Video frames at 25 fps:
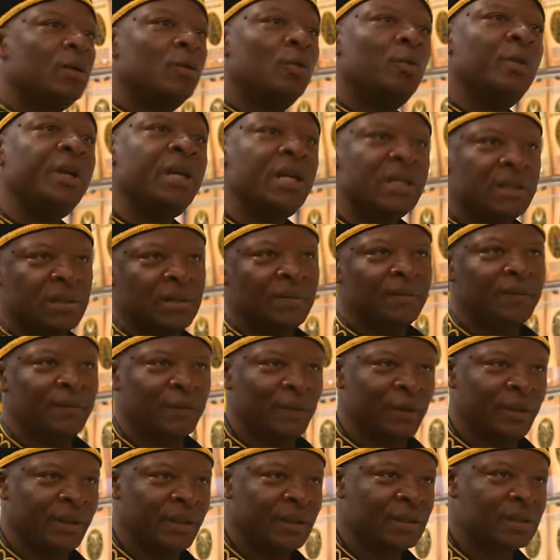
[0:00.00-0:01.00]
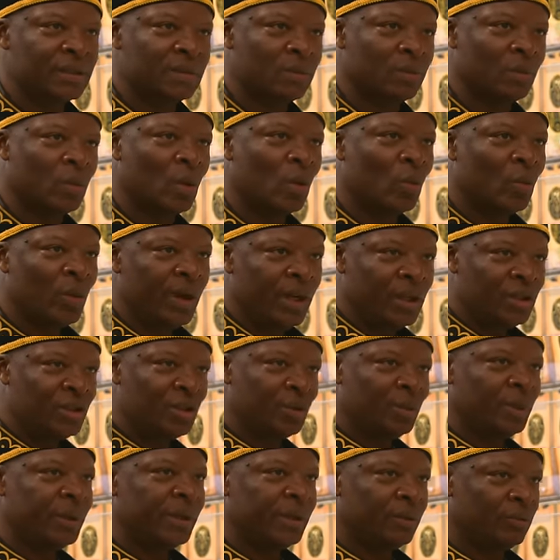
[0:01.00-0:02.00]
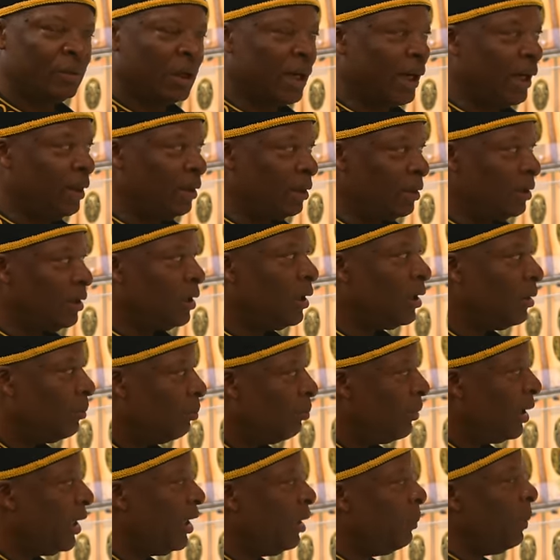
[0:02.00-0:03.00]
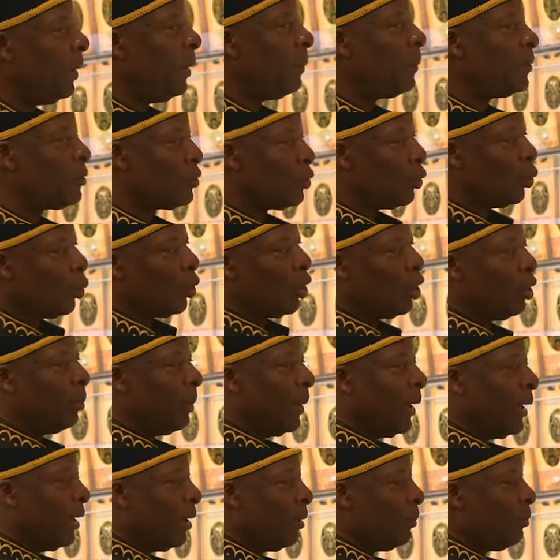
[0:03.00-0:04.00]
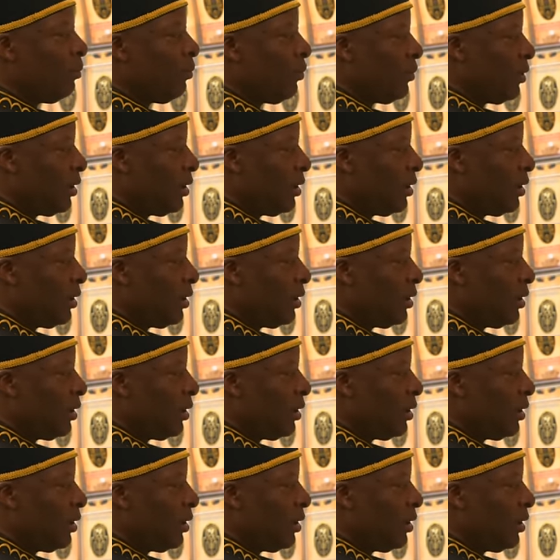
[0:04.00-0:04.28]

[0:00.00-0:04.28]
a reason for this, what we're doing, right? Many people talk about